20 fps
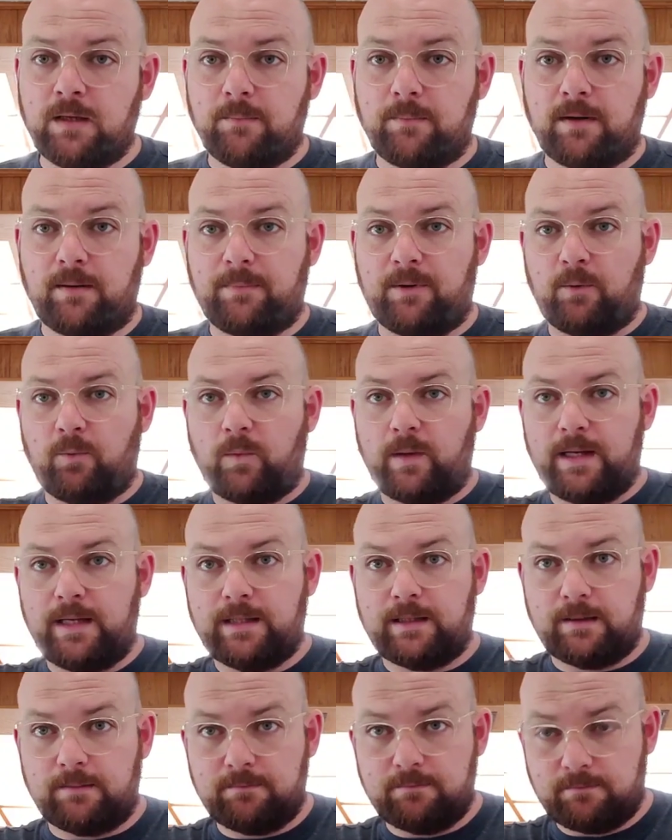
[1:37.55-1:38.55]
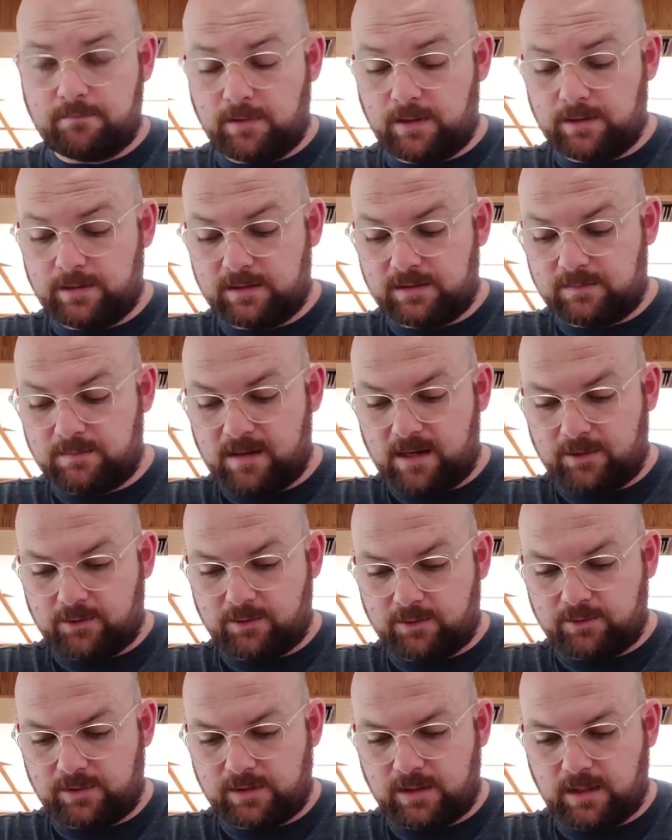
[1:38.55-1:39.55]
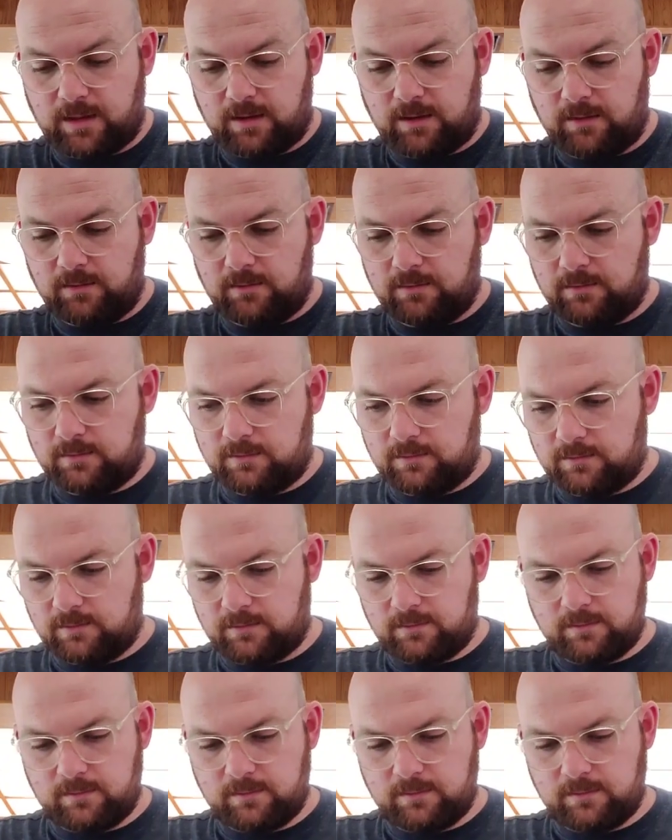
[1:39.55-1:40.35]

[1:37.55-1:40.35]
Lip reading: But I'm going to weigh them on this magical scale.